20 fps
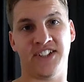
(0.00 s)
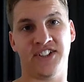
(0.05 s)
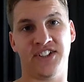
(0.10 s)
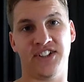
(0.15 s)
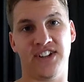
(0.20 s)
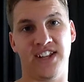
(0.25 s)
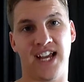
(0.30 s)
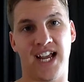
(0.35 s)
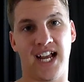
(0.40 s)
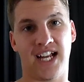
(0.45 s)

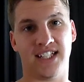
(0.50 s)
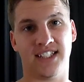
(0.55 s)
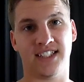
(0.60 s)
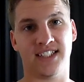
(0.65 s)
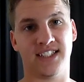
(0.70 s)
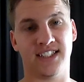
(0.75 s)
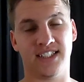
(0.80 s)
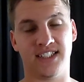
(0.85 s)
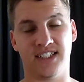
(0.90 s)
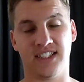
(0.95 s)
into that.
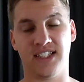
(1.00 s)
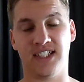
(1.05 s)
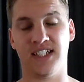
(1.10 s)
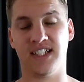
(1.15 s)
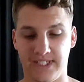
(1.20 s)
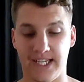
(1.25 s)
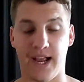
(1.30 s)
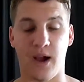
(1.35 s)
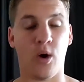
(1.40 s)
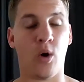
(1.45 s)

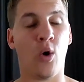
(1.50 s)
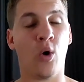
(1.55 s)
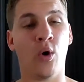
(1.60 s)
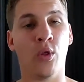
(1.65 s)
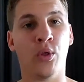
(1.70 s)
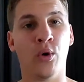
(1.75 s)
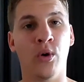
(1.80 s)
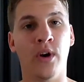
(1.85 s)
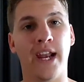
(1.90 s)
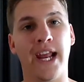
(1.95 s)
Yeah,
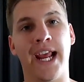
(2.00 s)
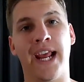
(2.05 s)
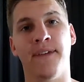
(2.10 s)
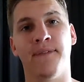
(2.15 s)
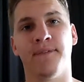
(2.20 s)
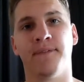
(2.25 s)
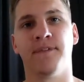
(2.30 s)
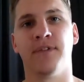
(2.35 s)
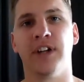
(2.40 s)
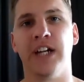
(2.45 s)
Hawthorne
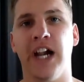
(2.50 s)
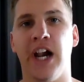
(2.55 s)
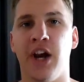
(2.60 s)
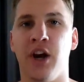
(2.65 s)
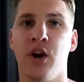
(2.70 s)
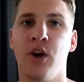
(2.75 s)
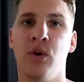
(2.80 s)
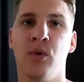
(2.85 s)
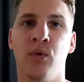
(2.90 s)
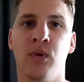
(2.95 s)
and Frio.
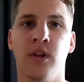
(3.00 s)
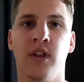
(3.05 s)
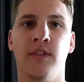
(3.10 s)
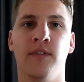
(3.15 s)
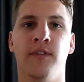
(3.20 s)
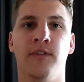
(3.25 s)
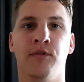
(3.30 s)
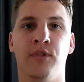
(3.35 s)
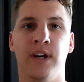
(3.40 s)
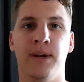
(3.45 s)

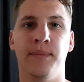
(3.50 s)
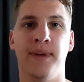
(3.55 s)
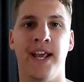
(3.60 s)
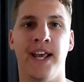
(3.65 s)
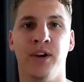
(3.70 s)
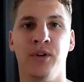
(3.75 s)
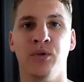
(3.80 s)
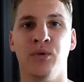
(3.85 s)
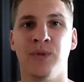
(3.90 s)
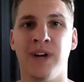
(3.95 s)

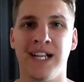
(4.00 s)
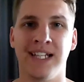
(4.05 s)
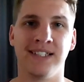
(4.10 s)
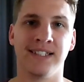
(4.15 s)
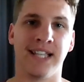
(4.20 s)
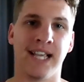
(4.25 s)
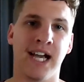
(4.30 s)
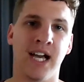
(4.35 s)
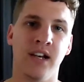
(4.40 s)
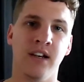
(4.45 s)
Fremantle
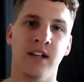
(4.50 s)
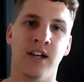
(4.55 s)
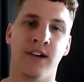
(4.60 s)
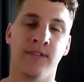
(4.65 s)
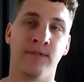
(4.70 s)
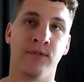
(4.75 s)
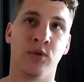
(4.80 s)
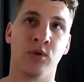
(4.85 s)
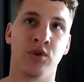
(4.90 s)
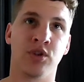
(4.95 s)
went down,
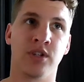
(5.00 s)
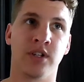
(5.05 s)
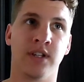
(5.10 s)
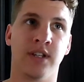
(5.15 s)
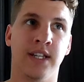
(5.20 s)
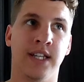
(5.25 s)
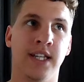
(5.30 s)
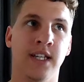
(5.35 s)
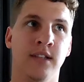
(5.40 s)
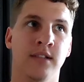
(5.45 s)

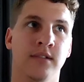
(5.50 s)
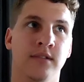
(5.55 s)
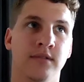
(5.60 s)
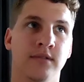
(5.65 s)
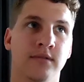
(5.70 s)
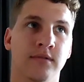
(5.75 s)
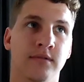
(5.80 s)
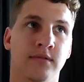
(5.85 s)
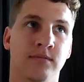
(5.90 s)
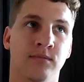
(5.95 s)
unfortunately.
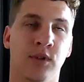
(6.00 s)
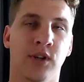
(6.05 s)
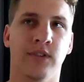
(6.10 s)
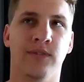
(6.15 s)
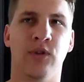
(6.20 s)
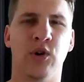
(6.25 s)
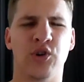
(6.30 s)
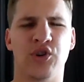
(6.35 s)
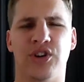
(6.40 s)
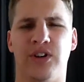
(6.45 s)
Well,
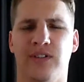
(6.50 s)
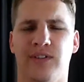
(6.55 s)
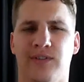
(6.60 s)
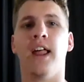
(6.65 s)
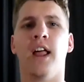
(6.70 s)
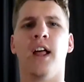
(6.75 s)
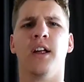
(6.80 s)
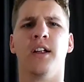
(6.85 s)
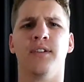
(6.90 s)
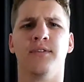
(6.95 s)
fortunately.
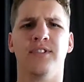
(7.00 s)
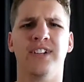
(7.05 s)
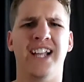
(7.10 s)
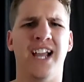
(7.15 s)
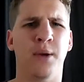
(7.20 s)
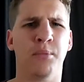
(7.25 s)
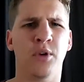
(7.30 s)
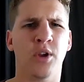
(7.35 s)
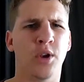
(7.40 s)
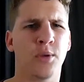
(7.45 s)

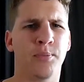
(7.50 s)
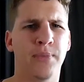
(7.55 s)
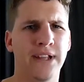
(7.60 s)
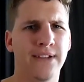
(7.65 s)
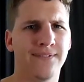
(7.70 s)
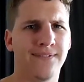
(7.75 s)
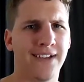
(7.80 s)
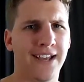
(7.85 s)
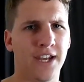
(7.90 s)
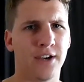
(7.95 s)
Yeah, I'm not a
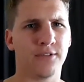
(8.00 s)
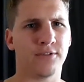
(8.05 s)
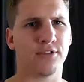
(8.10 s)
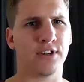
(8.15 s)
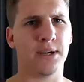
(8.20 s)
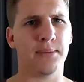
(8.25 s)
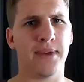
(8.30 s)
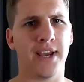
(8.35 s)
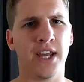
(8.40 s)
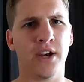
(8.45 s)
big fan of
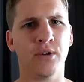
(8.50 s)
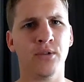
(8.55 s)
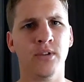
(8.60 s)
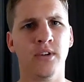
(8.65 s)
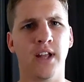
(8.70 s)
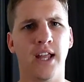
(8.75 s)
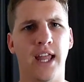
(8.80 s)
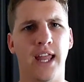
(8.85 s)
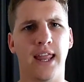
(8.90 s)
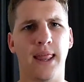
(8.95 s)

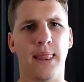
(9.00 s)
Fremantle,